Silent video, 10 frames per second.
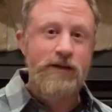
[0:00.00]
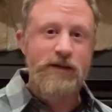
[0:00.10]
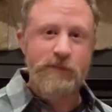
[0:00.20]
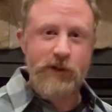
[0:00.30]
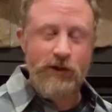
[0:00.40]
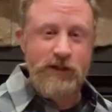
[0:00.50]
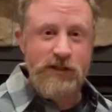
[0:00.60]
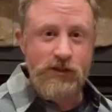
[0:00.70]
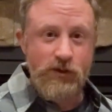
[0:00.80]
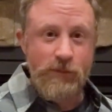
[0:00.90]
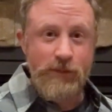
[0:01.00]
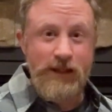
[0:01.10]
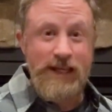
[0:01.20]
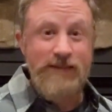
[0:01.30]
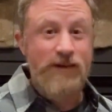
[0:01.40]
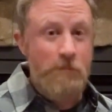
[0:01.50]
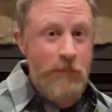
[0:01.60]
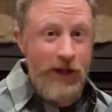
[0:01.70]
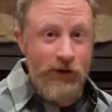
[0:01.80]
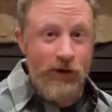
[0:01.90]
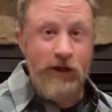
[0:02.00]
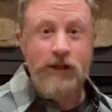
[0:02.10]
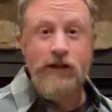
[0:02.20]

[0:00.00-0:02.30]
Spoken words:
the ability to do them even better,